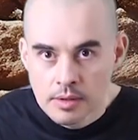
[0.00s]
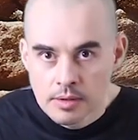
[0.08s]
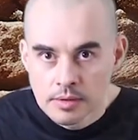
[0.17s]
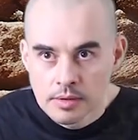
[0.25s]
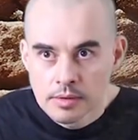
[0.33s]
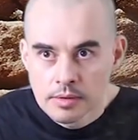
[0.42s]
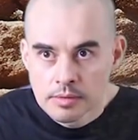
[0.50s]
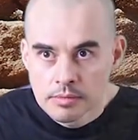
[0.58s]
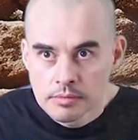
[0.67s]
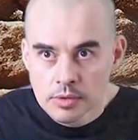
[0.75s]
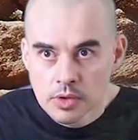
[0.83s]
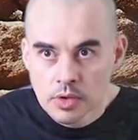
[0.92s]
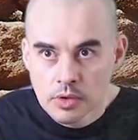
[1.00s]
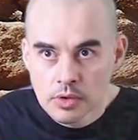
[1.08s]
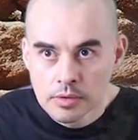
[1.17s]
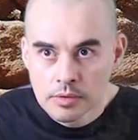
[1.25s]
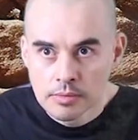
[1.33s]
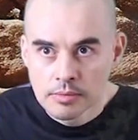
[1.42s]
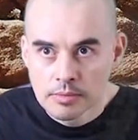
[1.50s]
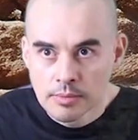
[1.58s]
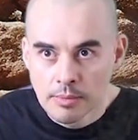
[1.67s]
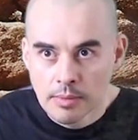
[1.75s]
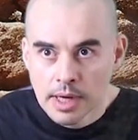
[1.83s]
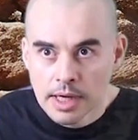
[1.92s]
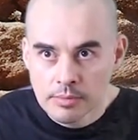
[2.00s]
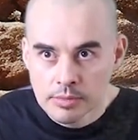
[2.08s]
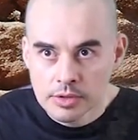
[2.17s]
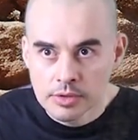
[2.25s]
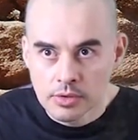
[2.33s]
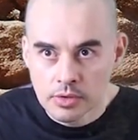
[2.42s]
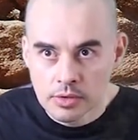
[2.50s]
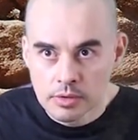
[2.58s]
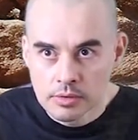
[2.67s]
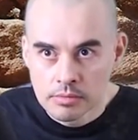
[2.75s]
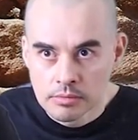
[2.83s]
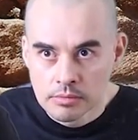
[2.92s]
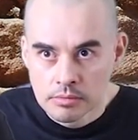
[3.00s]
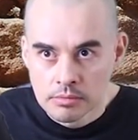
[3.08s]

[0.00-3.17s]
What's your name, Diogo? My name is Diogo.